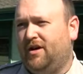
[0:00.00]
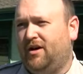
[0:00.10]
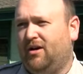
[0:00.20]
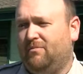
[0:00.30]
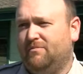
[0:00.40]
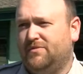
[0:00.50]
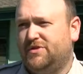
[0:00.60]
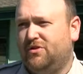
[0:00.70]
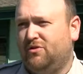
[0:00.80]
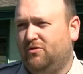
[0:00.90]
Um,
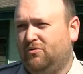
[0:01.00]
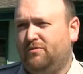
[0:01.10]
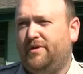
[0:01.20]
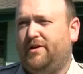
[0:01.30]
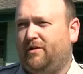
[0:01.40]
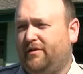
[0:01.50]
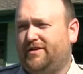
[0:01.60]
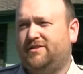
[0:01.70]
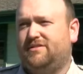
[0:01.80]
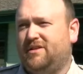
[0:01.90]
so, you know,
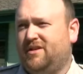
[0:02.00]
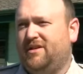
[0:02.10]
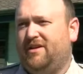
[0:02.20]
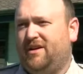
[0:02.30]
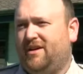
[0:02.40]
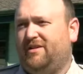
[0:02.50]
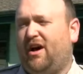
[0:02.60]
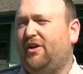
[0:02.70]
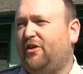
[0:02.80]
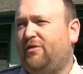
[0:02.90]
that's uh,
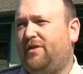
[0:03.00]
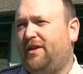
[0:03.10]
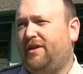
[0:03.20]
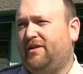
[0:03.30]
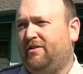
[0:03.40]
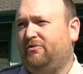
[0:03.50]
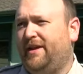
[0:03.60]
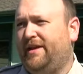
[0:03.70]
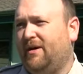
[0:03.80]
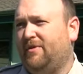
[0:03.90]
not a good thing
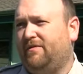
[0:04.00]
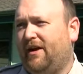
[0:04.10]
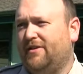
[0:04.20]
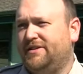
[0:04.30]
leading up to fire